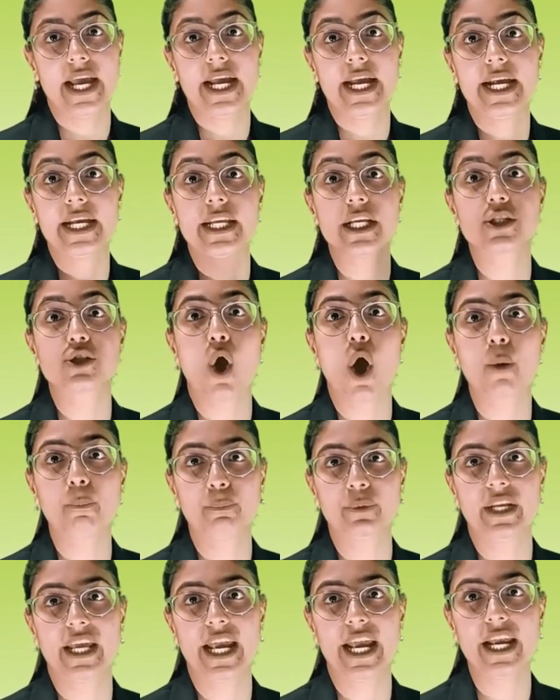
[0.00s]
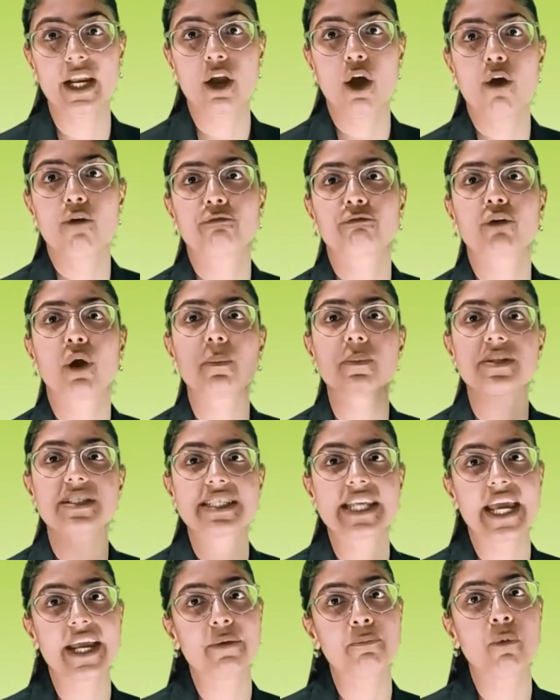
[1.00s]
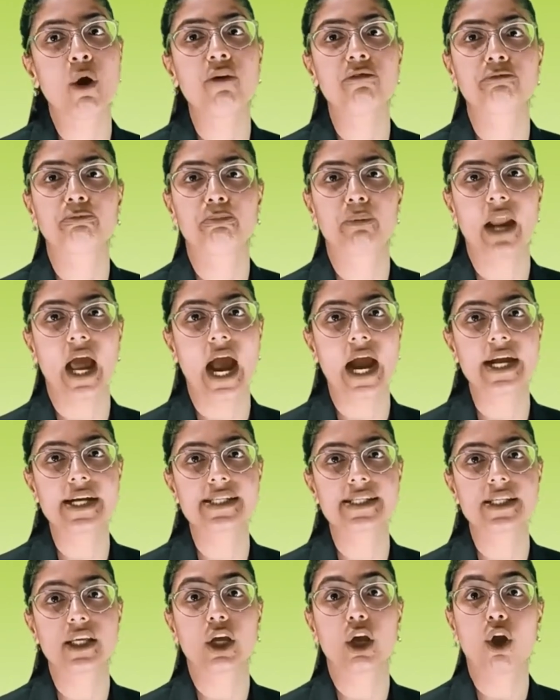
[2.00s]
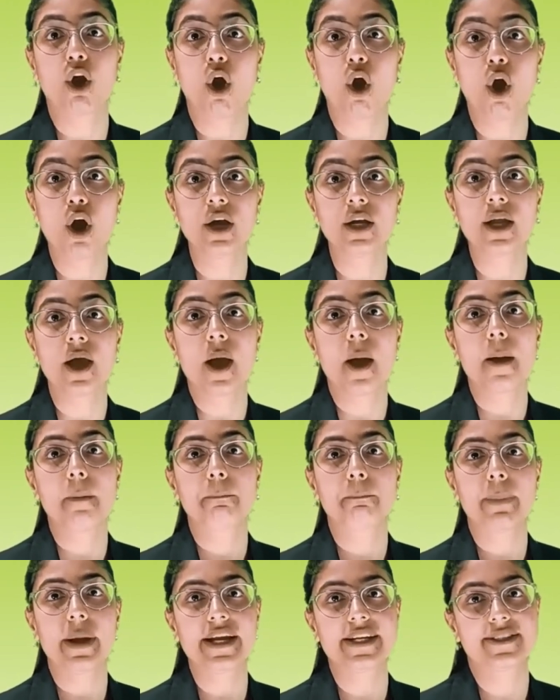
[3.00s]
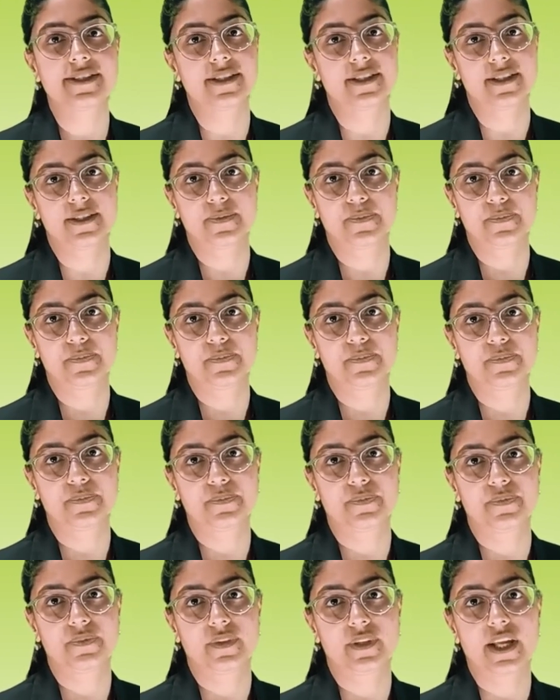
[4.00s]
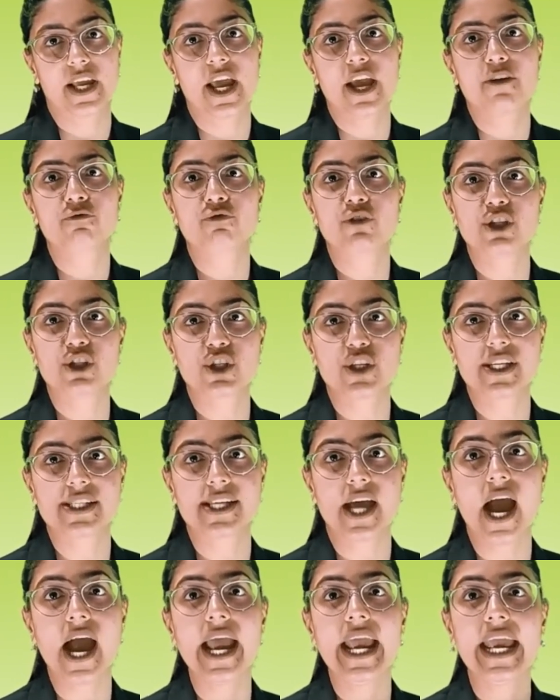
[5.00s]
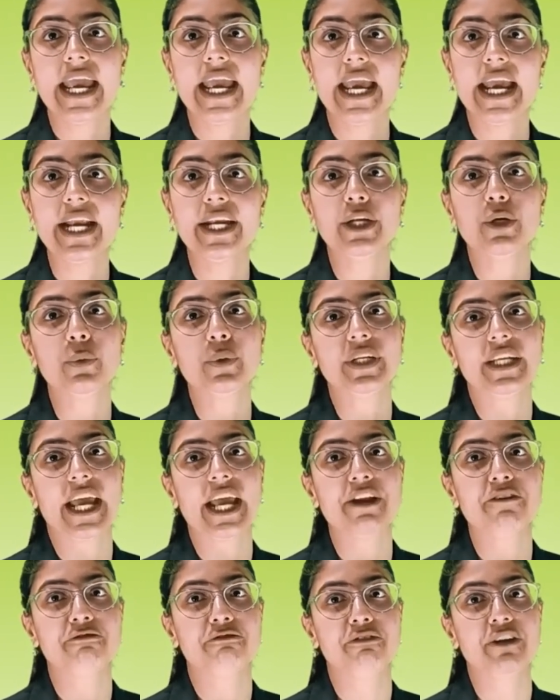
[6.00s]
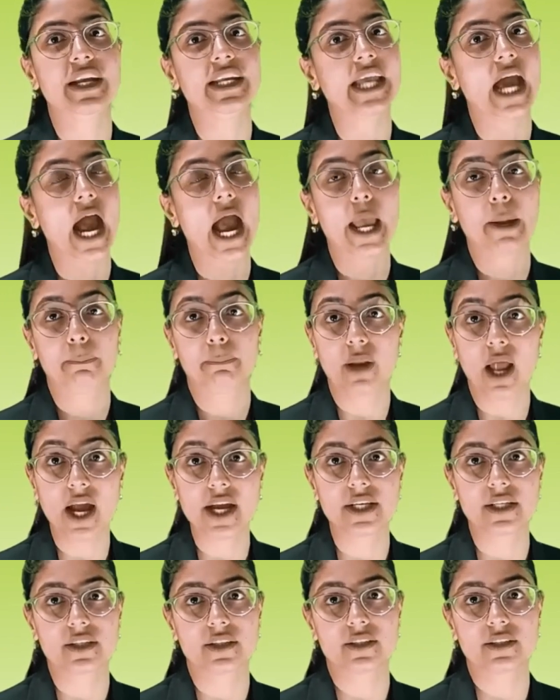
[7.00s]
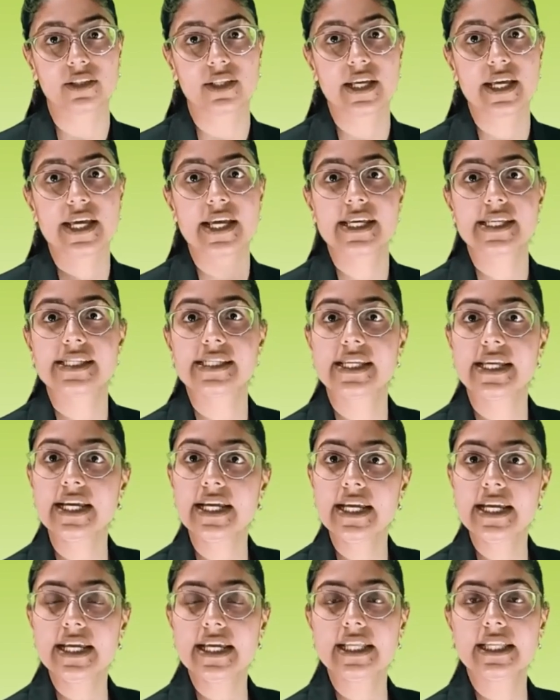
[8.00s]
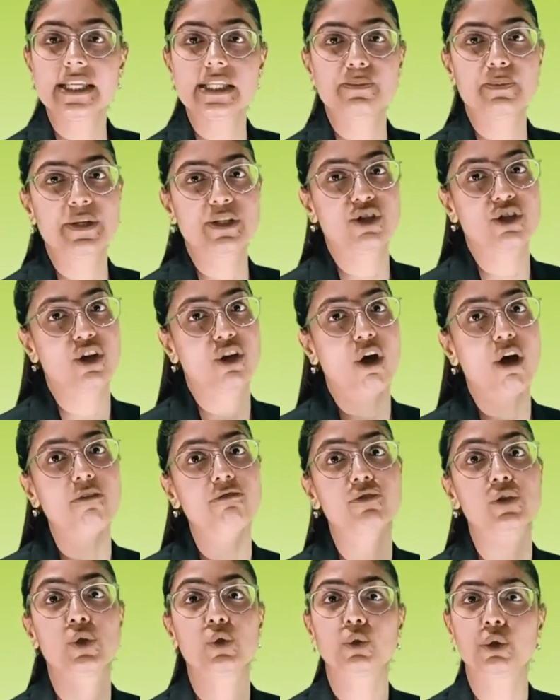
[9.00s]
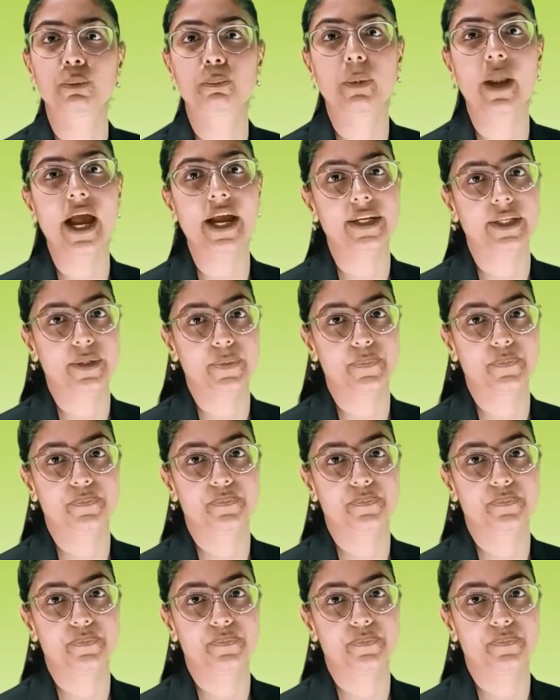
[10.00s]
It is obtained from stem of plants called petsun, which is a 8 to 10 feet high plant. See this picture of jute plant.